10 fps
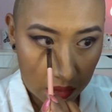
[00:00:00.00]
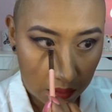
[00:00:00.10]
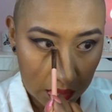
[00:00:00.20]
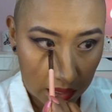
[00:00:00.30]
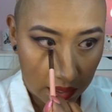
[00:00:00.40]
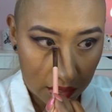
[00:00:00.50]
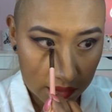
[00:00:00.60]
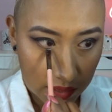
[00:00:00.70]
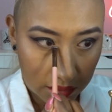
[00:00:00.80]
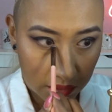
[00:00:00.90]
My
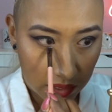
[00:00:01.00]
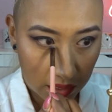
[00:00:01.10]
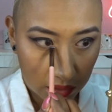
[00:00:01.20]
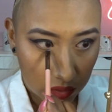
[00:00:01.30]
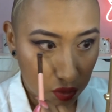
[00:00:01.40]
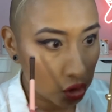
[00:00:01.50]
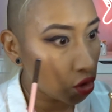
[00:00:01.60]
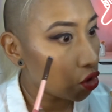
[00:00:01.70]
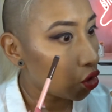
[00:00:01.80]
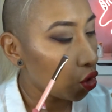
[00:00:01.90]
contacts are getting
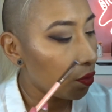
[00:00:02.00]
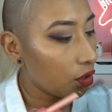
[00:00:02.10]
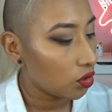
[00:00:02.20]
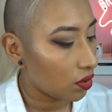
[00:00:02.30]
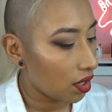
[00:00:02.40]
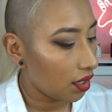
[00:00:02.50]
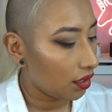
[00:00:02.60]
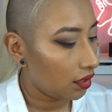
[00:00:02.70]
super dry.